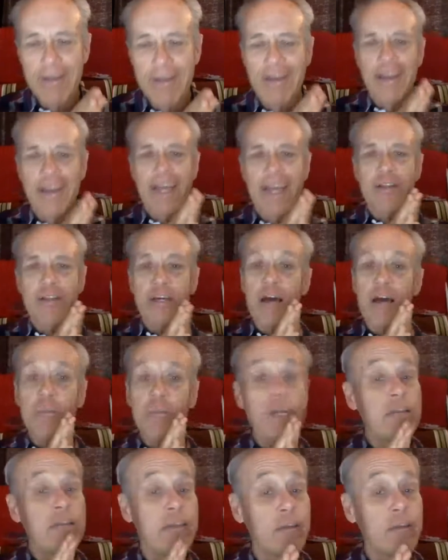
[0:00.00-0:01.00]
And the
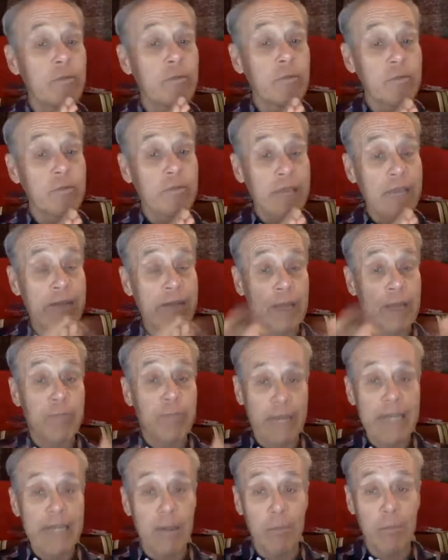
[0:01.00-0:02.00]
company and they
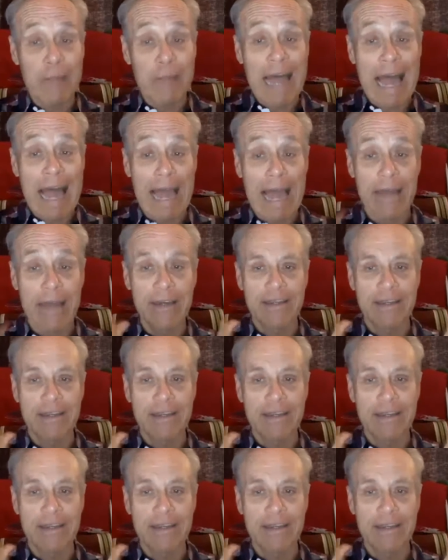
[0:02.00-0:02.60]
paint them black.